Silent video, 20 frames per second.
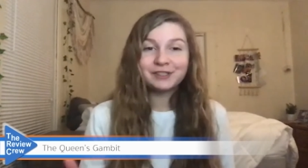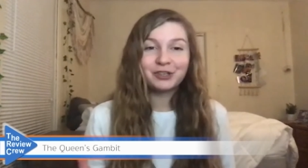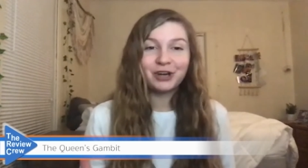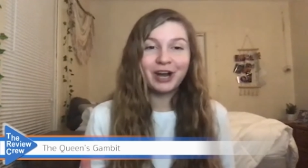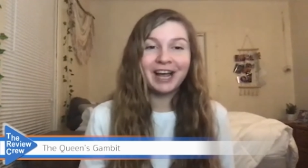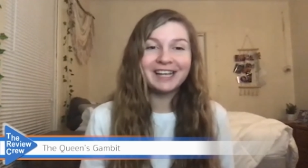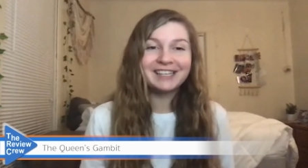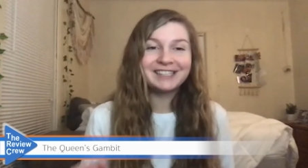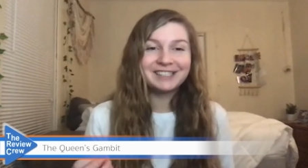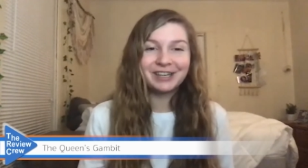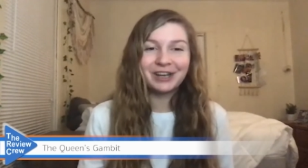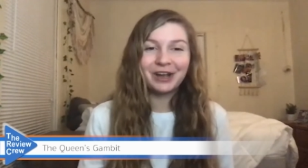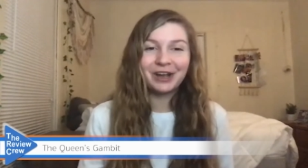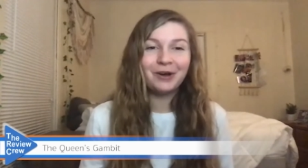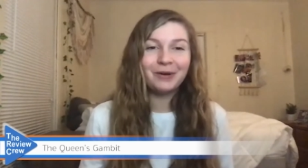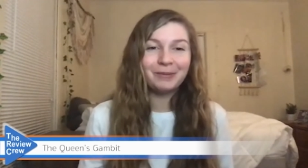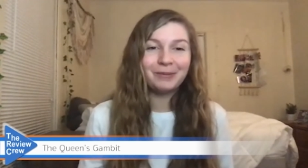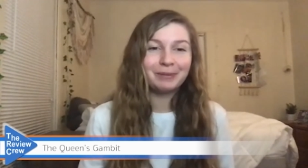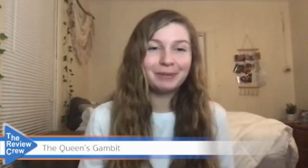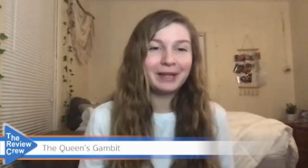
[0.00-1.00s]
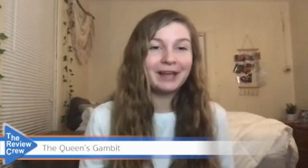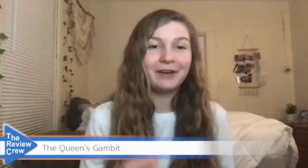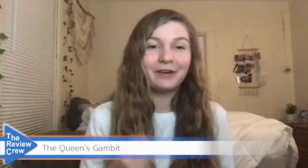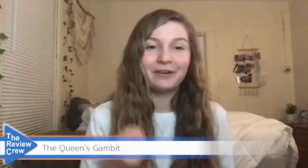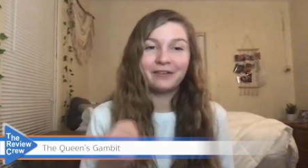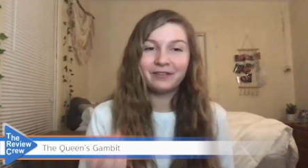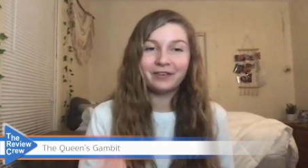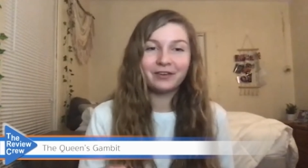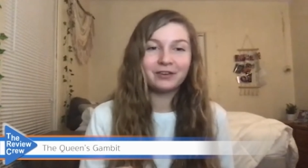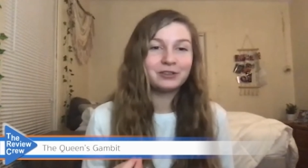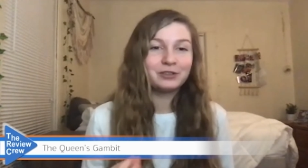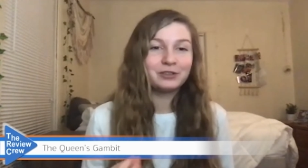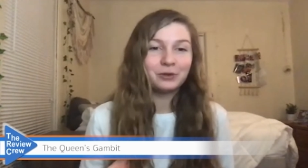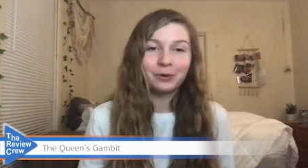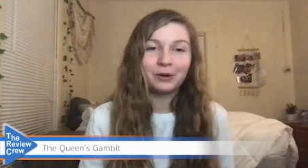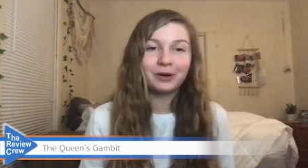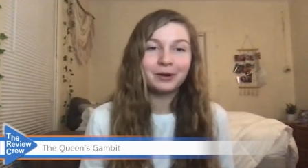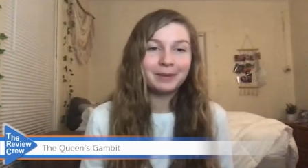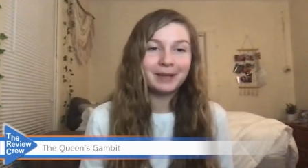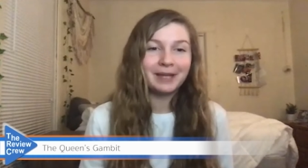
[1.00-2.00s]
tries to go and play her first
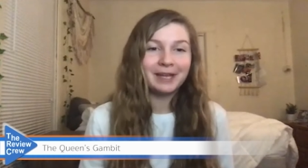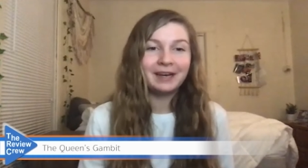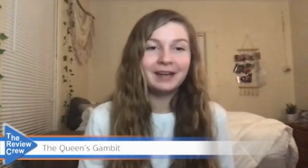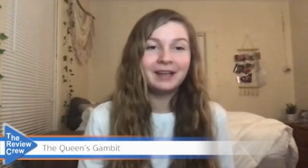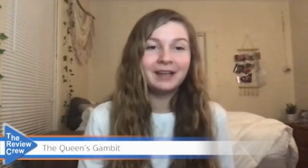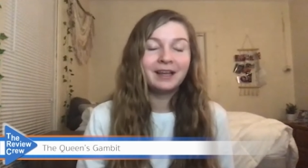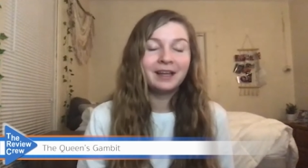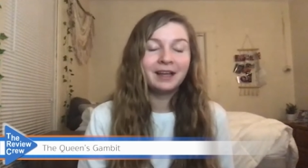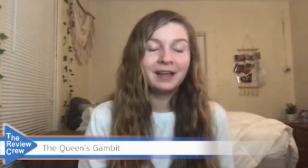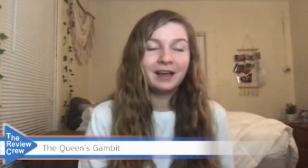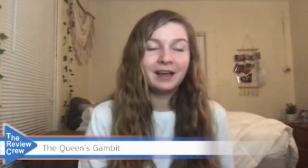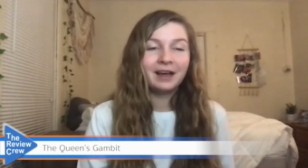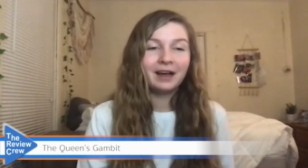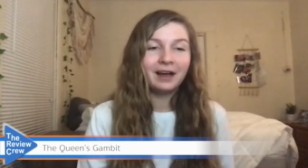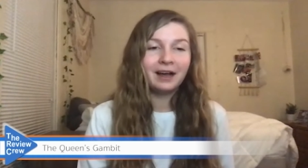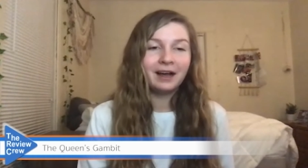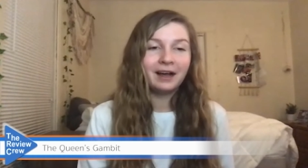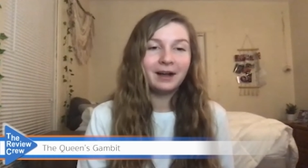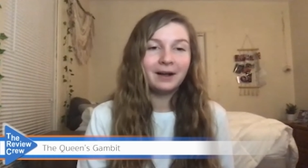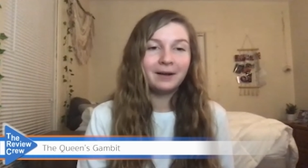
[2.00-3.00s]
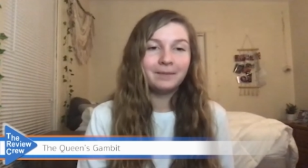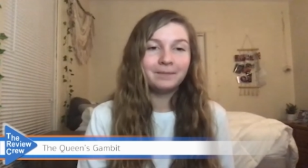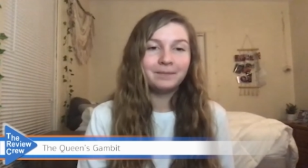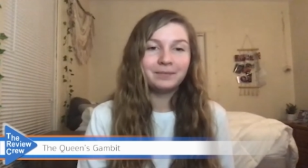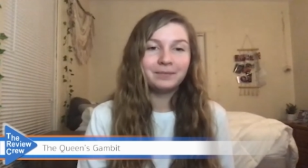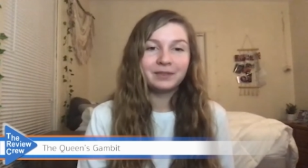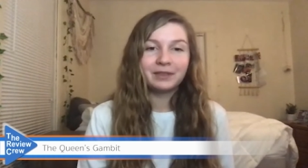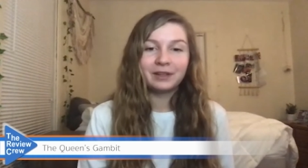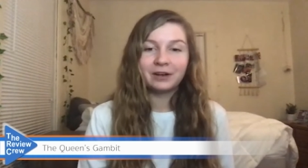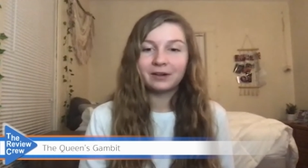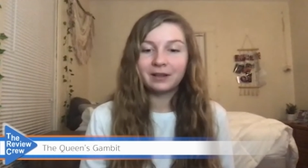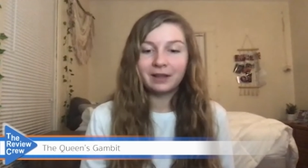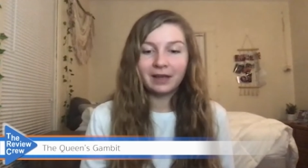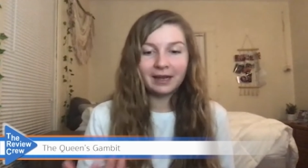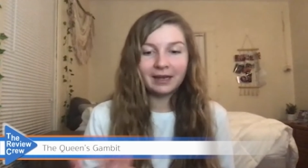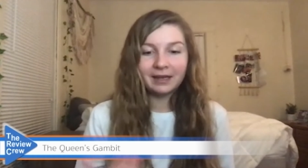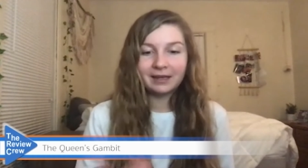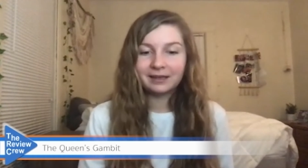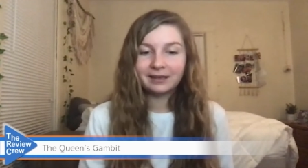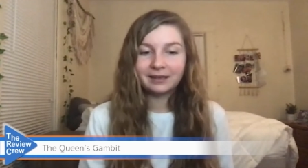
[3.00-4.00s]
tournament, um, they're
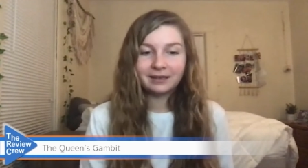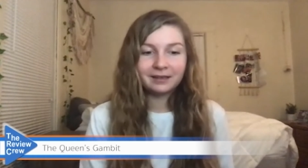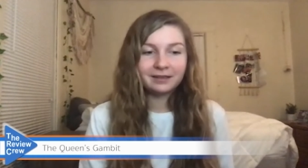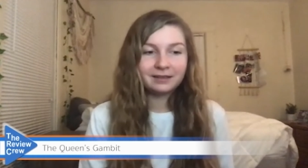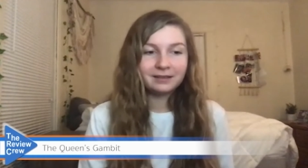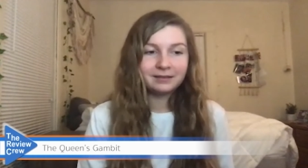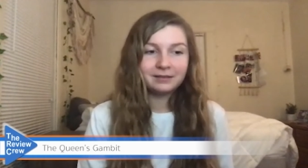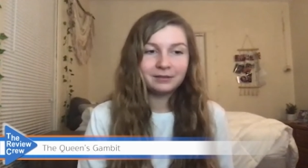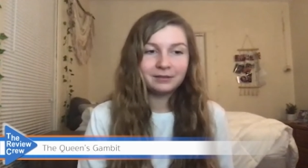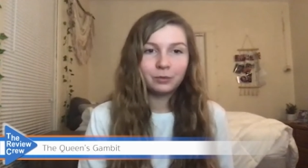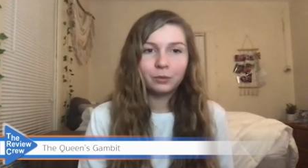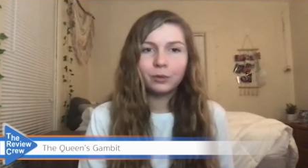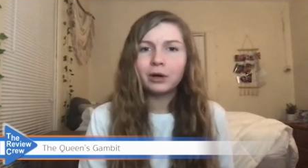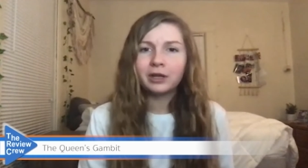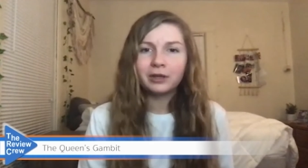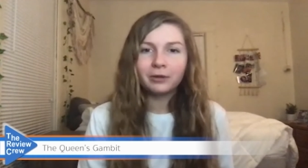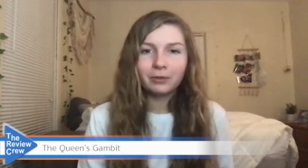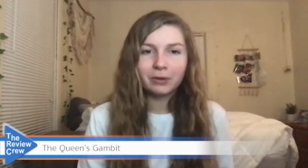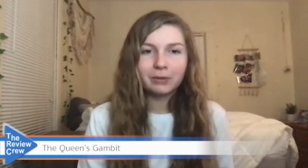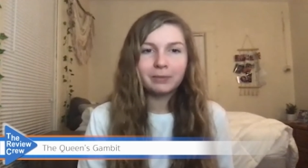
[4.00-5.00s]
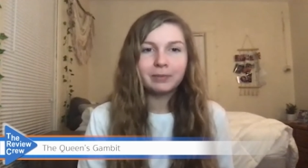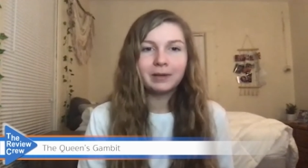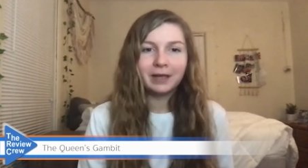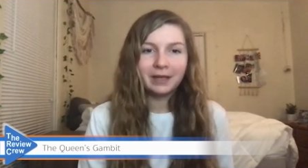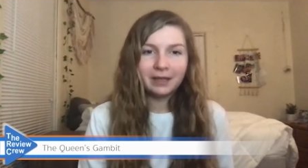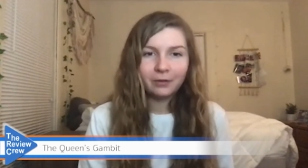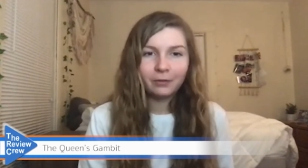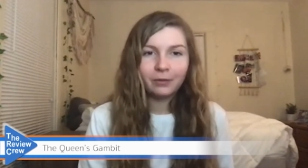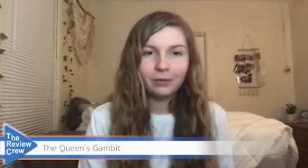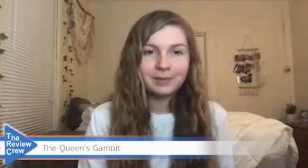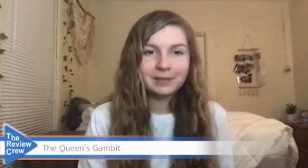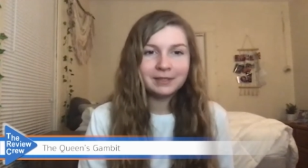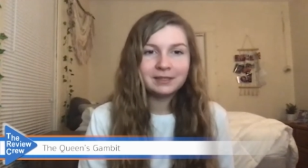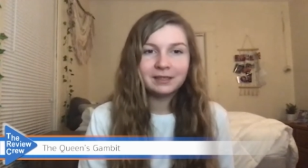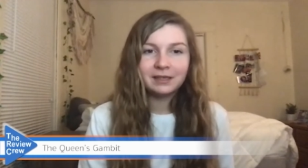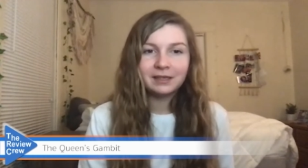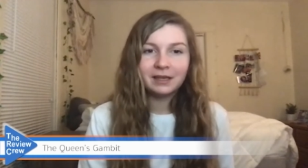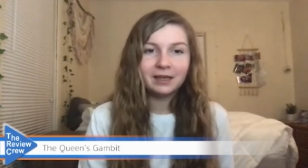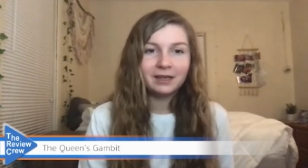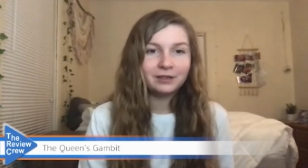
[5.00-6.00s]
like, "What you want to play in the women's
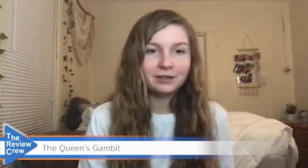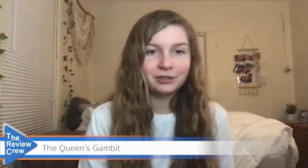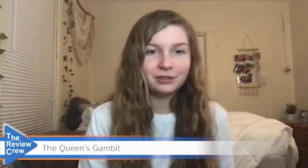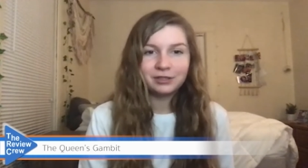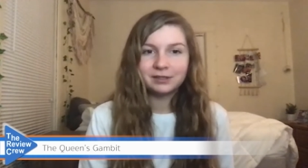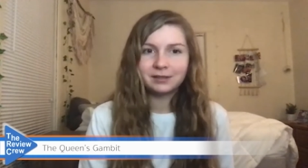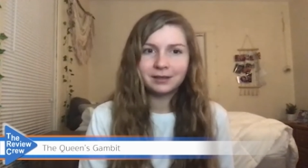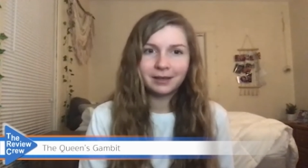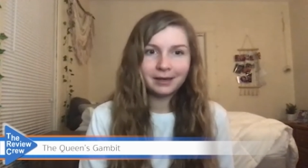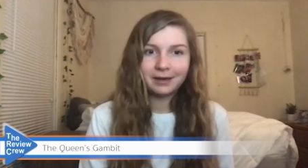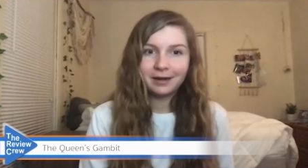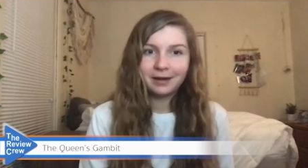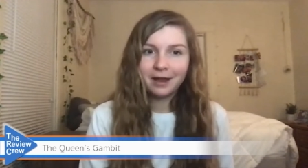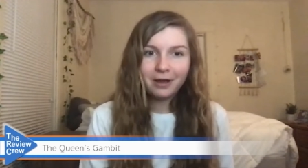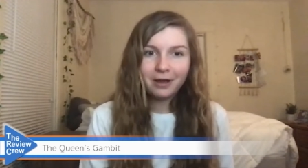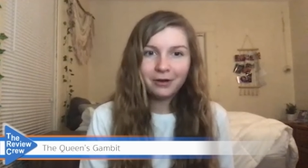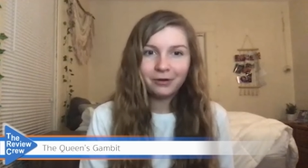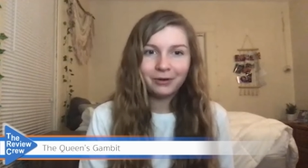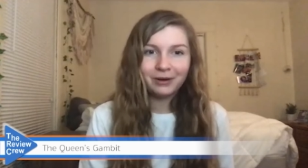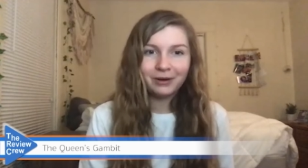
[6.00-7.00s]
league?" And she's like, "No,